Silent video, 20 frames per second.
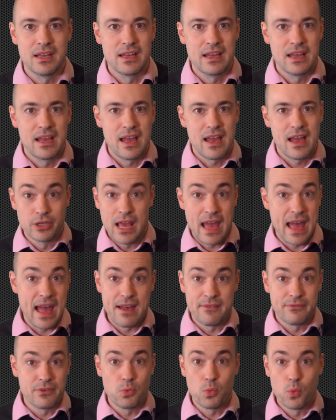We could
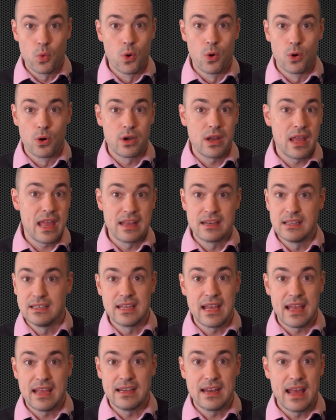have a war any
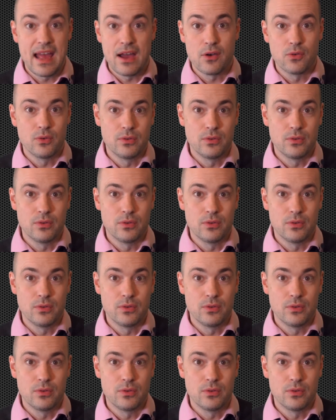day now,